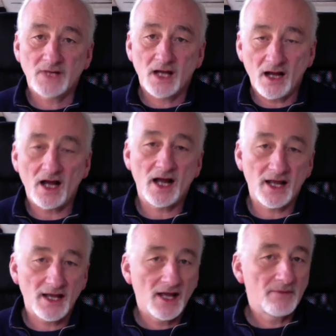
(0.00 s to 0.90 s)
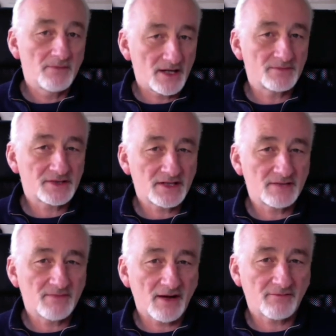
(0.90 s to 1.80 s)
Hi, my name's Tim
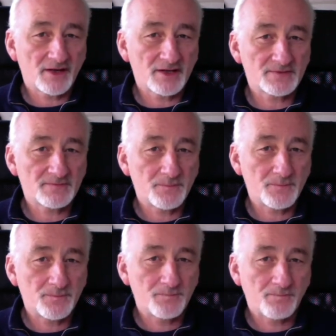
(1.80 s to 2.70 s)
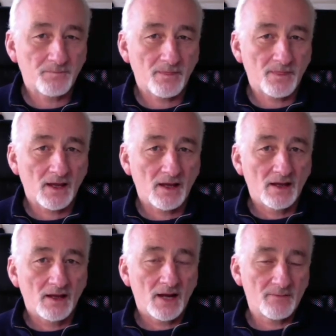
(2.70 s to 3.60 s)
Macpherson.
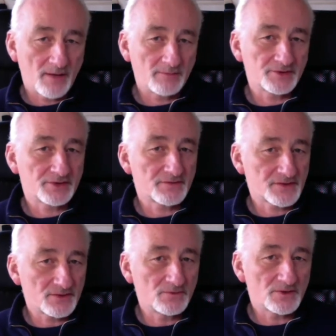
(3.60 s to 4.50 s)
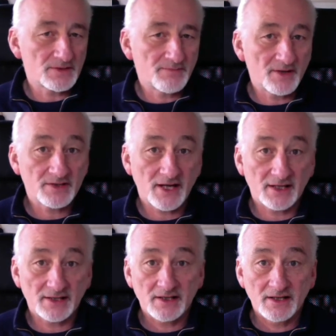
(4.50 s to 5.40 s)
I'm publisher of Saltwater Boat
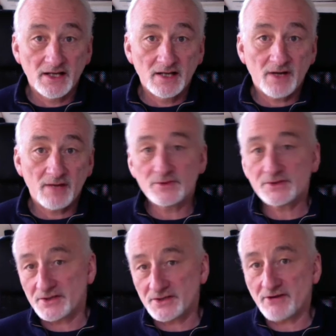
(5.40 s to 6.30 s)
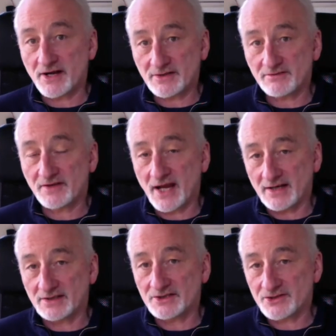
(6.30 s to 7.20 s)
Angling, but I'm also director of the
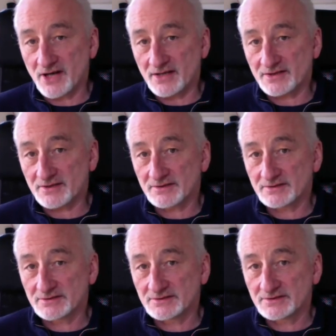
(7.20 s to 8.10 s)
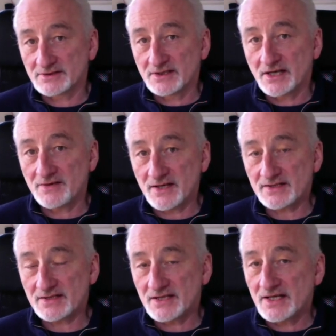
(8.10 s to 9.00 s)
Angling Trust. And
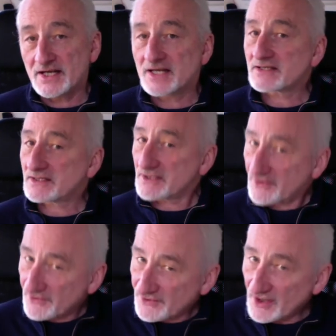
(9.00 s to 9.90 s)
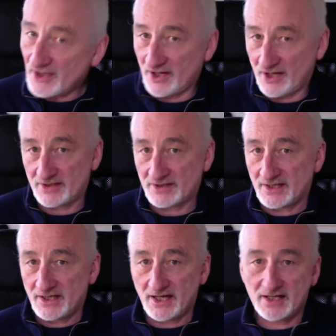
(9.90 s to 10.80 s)
this is the third
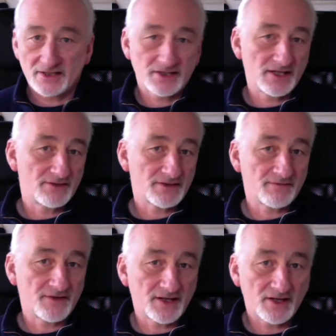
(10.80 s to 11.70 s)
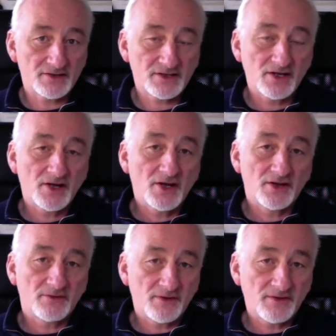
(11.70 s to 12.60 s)
in a series of videos that
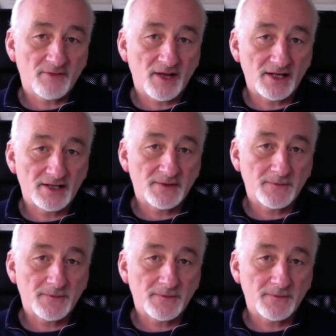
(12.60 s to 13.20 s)
we've made